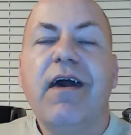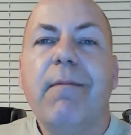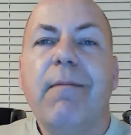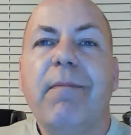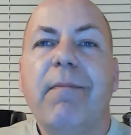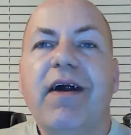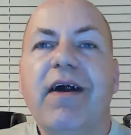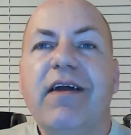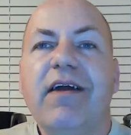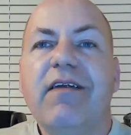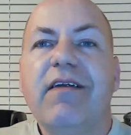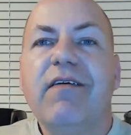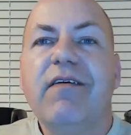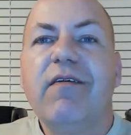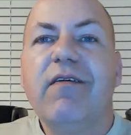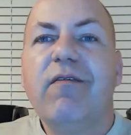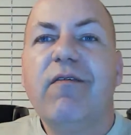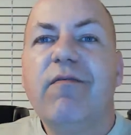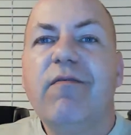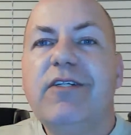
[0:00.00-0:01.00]
But
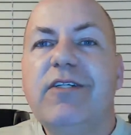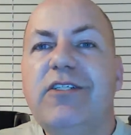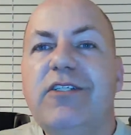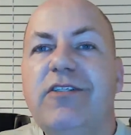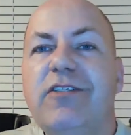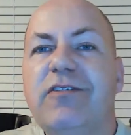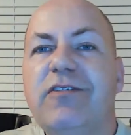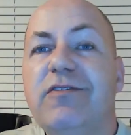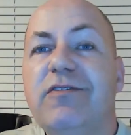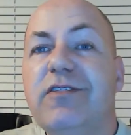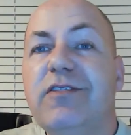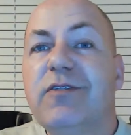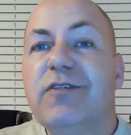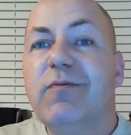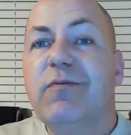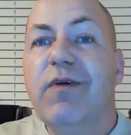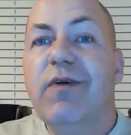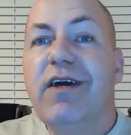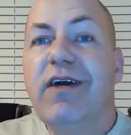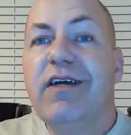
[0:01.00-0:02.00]
what you do to
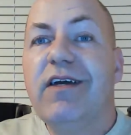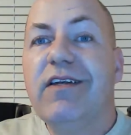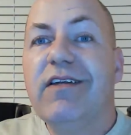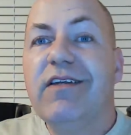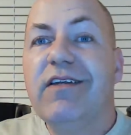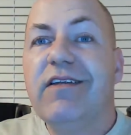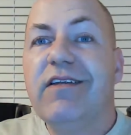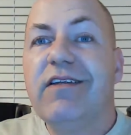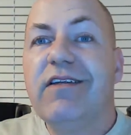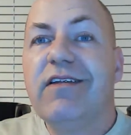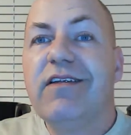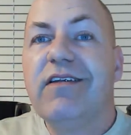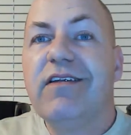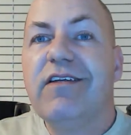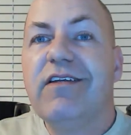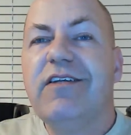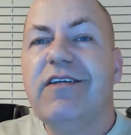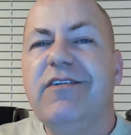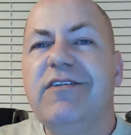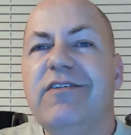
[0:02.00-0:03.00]
one,
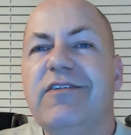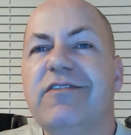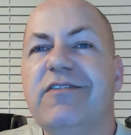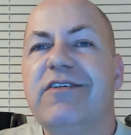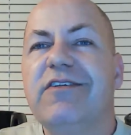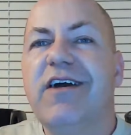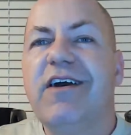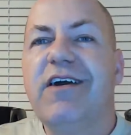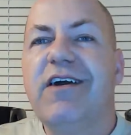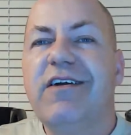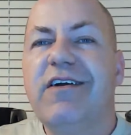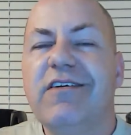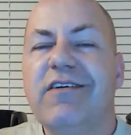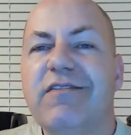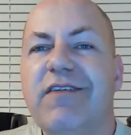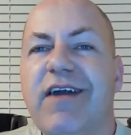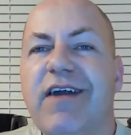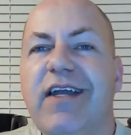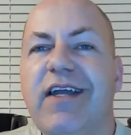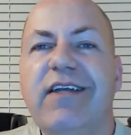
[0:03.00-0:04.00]
you do to
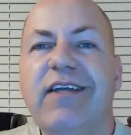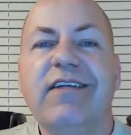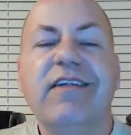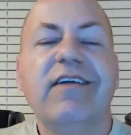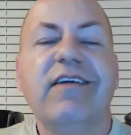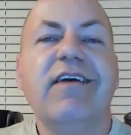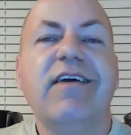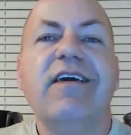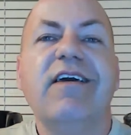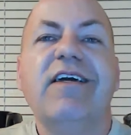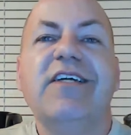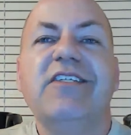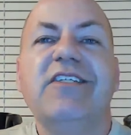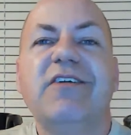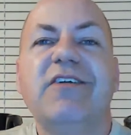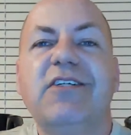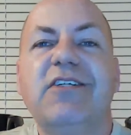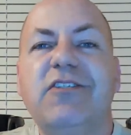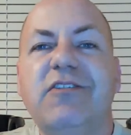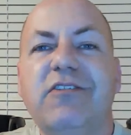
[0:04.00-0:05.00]
all, right?
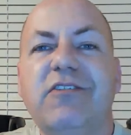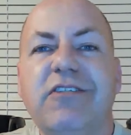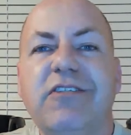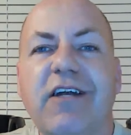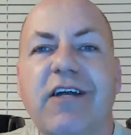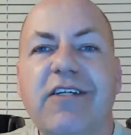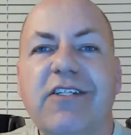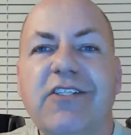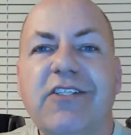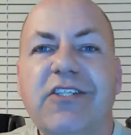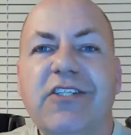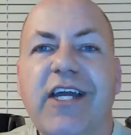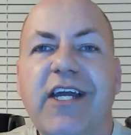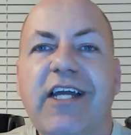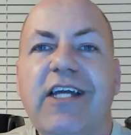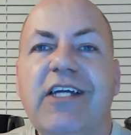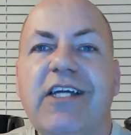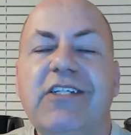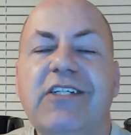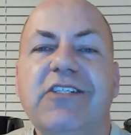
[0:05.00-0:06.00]
So as you start to
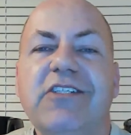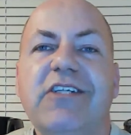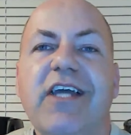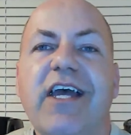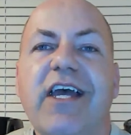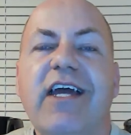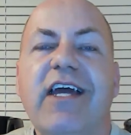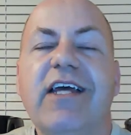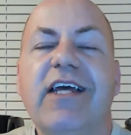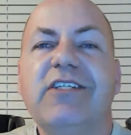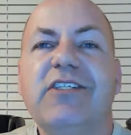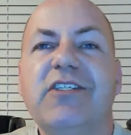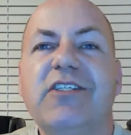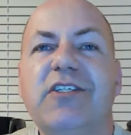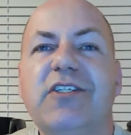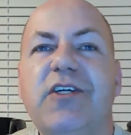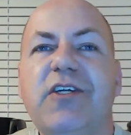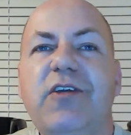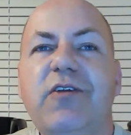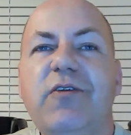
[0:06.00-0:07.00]
change and as
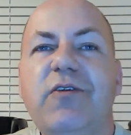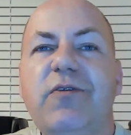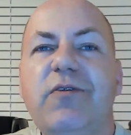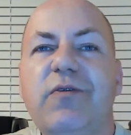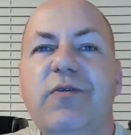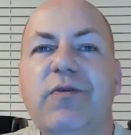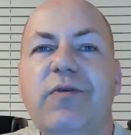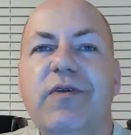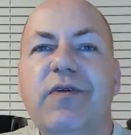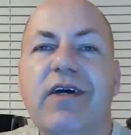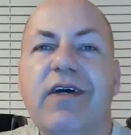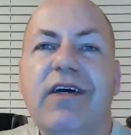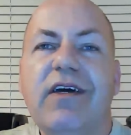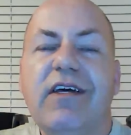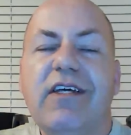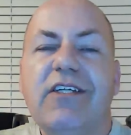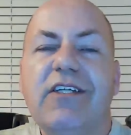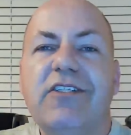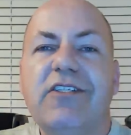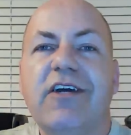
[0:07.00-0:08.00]
you
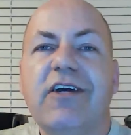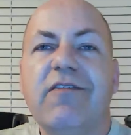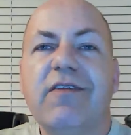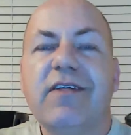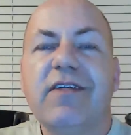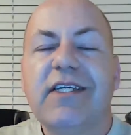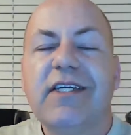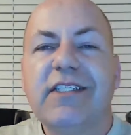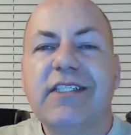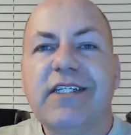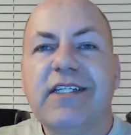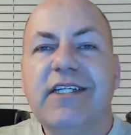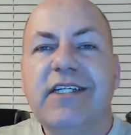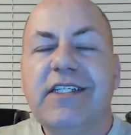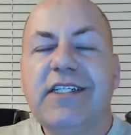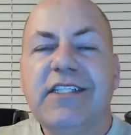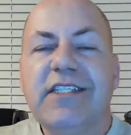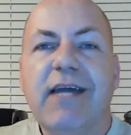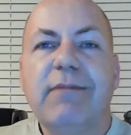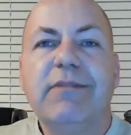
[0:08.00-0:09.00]
start releasing
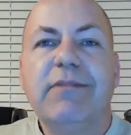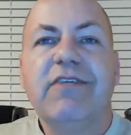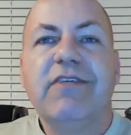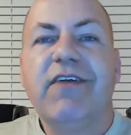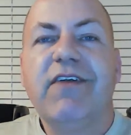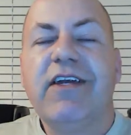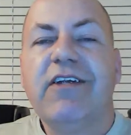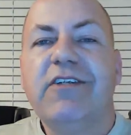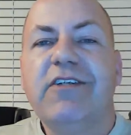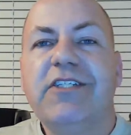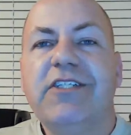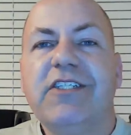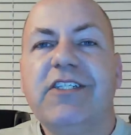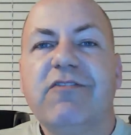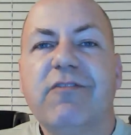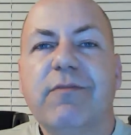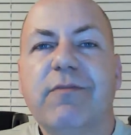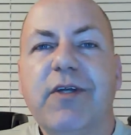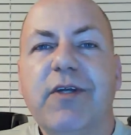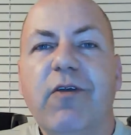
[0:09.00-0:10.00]
these types of energies
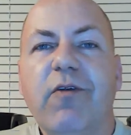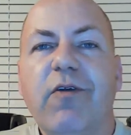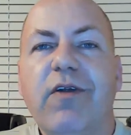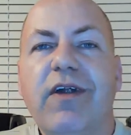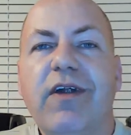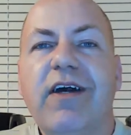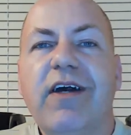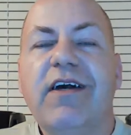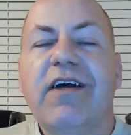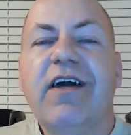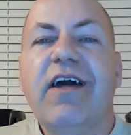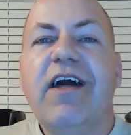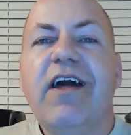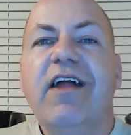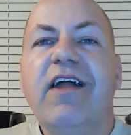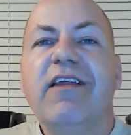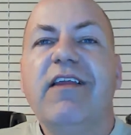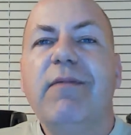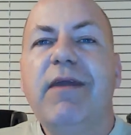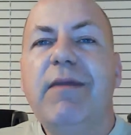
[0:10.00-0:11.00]
from your aura,
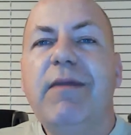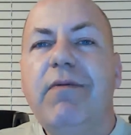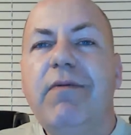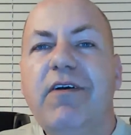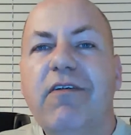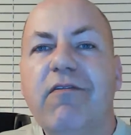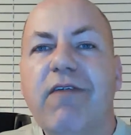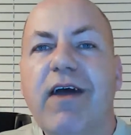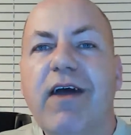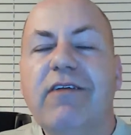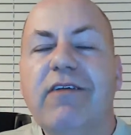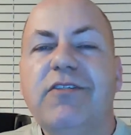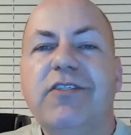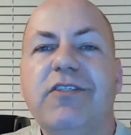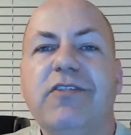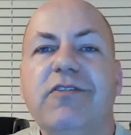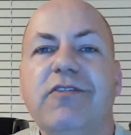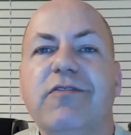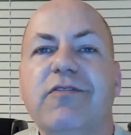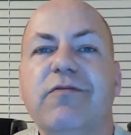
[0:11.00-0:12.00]
the people
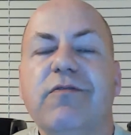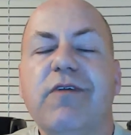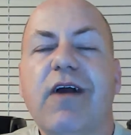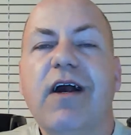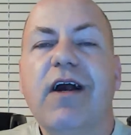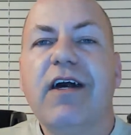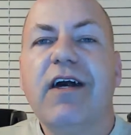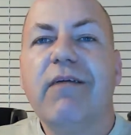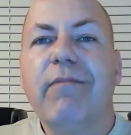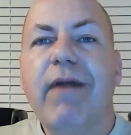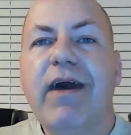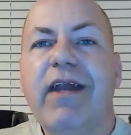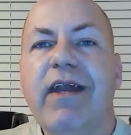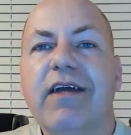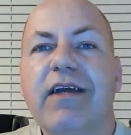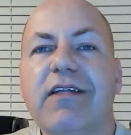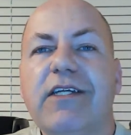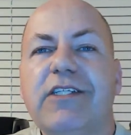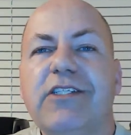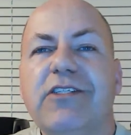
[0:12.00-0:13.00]
around you will
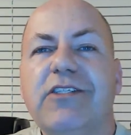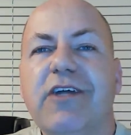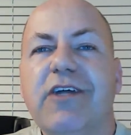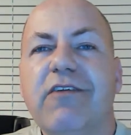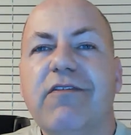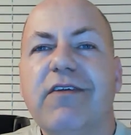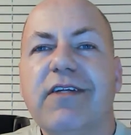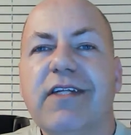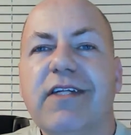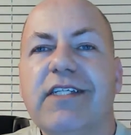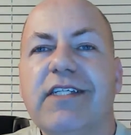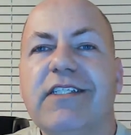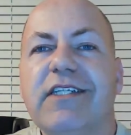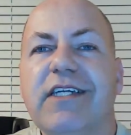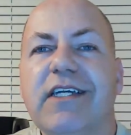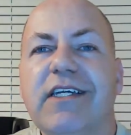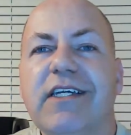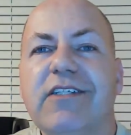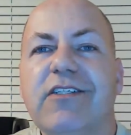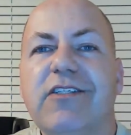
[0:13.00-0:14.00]
automatically start
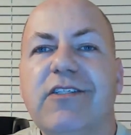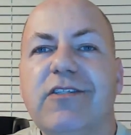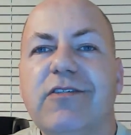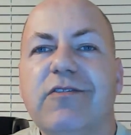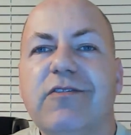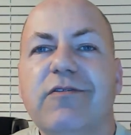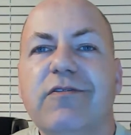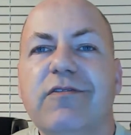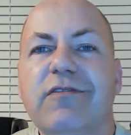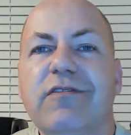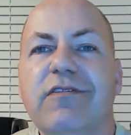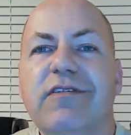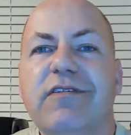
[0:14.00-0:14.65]
releasing it too.